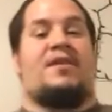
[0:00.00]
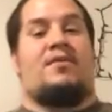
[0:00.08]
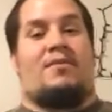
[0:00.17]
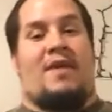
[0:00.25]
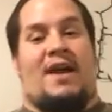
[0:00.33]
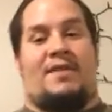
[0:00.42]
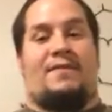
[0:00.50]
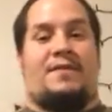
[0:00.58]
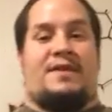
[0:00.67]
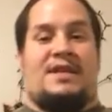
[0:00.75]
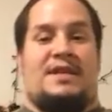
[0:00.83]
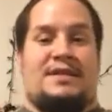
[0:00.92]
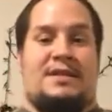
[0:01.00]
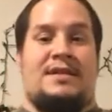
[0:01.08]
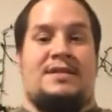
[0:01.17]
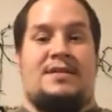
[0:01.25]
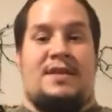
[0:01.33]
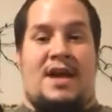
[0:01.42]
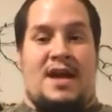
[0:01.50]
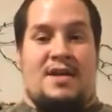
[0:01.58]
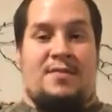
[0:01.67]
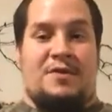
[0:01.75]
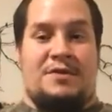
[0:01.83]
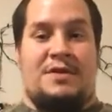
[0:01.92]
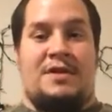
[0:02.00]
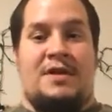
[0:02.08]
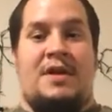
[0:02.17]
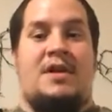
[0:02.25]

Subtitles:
correct for these animals.